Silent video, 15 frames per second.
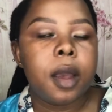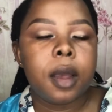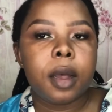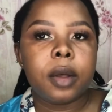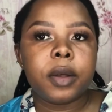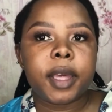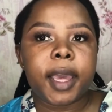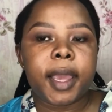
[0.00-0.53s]

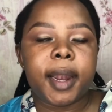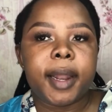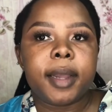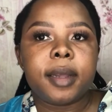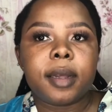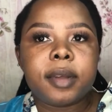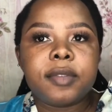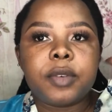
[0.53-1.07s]
Okay, like
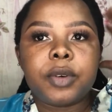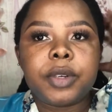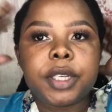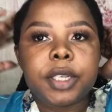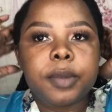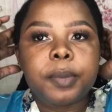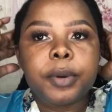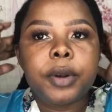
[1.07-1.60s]
I've already
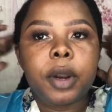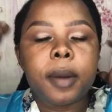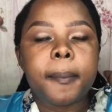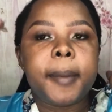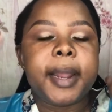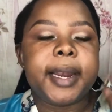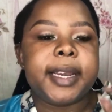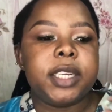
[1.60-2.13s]
put on
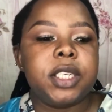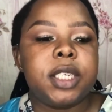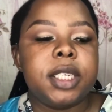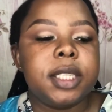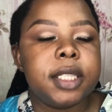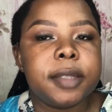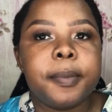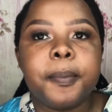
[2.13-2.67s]
my
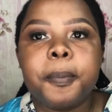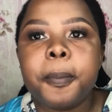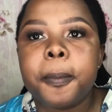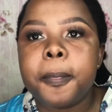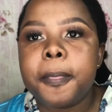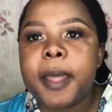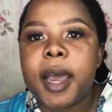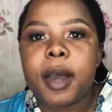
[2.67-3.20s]
lashes.
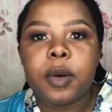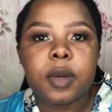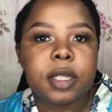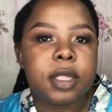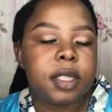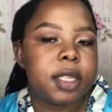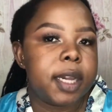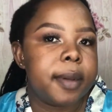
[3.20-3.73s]
Now it's
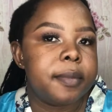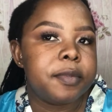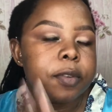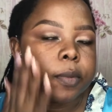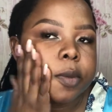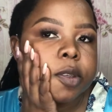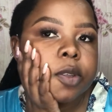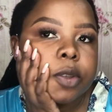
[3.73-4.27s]
time for
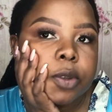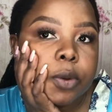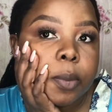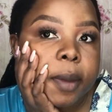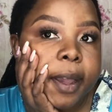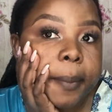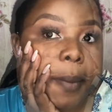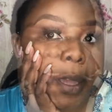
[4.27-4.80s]
me to do
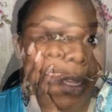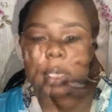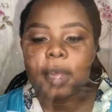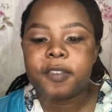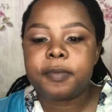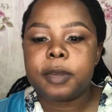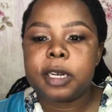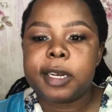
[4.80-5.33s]
my base.
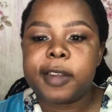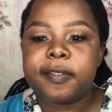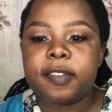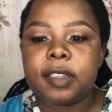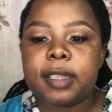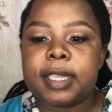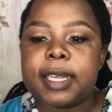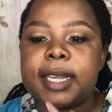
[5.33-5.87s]
I've been
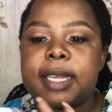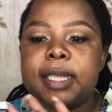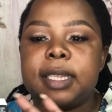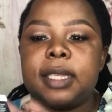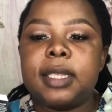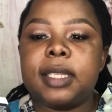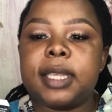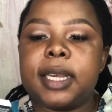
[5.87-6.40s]
loving
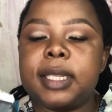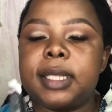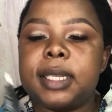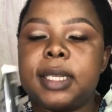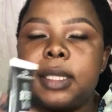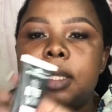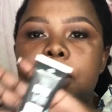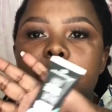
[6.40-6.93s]
this
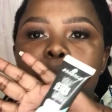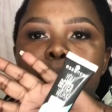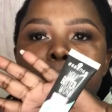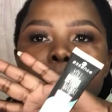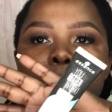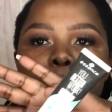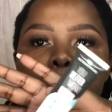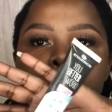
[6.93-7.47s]
Essence You
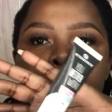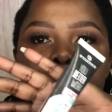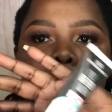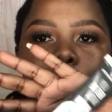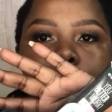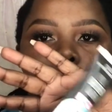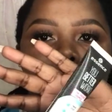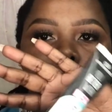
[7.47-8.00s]
Better
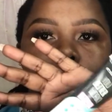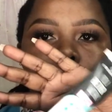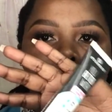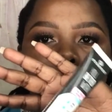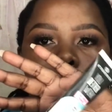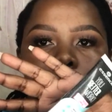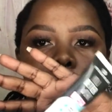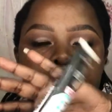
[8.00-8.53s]
Work
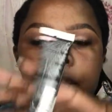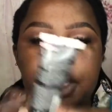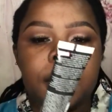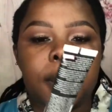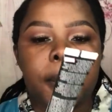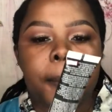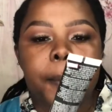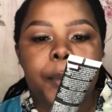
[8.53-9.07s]

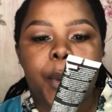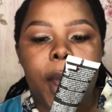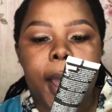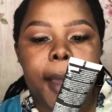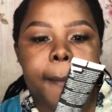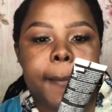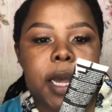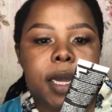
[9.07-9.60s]

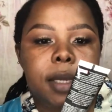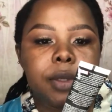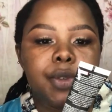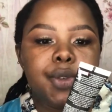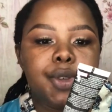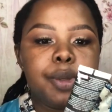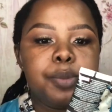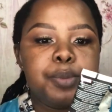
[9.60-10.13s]
primer,
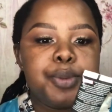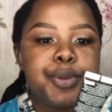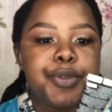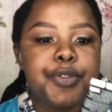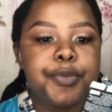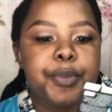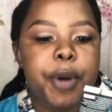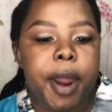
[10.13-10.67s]
Dream
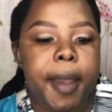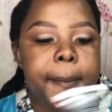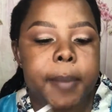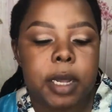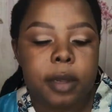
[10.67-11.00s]
Proof primer.